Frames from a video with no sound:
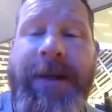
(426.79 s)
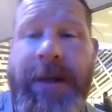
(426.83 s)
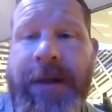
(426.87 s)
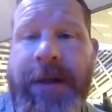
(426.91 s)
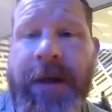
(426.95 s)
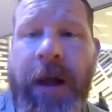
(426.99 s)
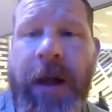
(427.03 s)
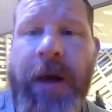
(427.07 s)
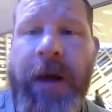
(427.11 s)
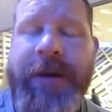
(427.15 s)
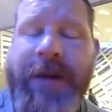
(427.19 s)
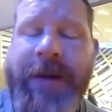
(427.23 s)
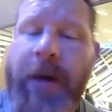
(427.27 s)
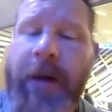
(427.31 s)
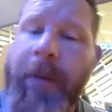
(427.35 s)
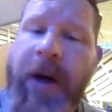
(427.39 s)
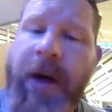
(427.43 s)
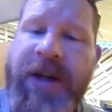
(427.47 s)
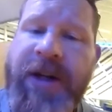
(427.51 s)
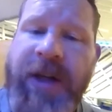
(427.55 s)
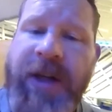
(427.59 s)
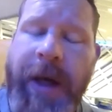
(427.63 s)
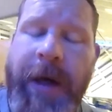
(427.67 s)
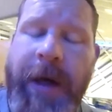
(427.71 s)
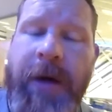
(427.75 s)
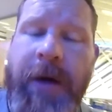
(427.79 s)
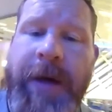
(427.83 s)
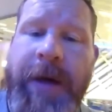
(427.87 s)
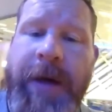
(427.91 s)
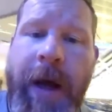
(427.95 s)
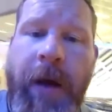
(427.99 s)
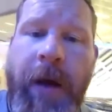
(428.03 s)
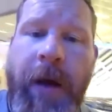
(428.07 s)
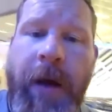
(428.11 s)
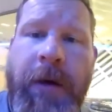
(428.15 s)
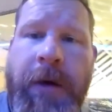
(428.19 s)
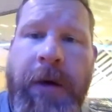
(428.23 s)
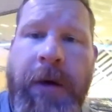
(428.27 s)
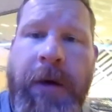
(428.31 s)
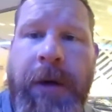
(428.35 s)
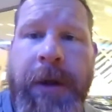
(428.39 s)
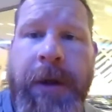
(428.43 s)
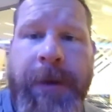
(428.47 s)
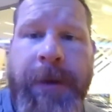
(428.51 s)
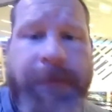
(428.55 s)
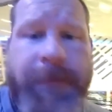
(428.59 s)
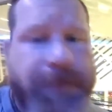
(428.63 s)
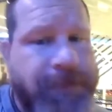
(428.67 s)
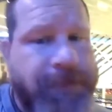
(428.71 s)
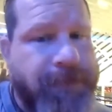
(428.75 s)
until I was at a much later date.
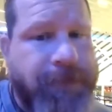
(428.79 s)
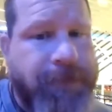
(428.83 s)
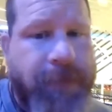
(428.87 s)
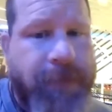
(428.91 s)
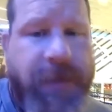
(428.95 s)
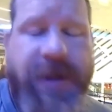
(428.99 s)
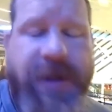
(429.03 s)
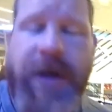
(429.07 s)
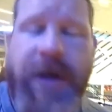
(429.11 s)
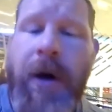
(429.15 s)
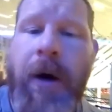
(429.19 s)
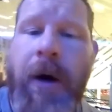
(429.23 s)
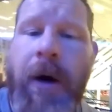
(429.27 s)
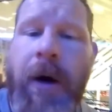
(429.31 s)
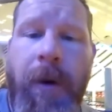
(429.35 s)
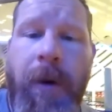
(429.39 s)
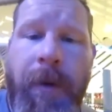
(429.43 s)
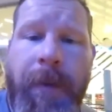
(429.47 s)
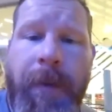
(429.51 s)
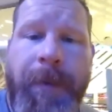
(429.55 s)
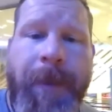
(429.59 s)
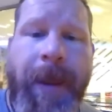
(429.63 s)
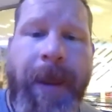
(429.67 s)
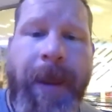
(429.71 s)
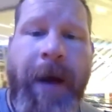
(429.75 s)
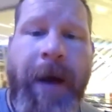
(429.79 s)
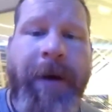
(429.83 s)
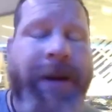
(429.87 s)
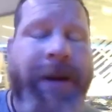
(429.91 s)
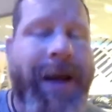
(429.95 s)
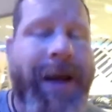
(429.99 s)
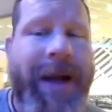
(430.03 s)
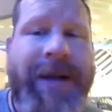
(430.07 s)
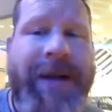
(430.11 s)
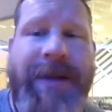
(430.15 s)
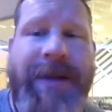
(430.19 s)
So I mean, that's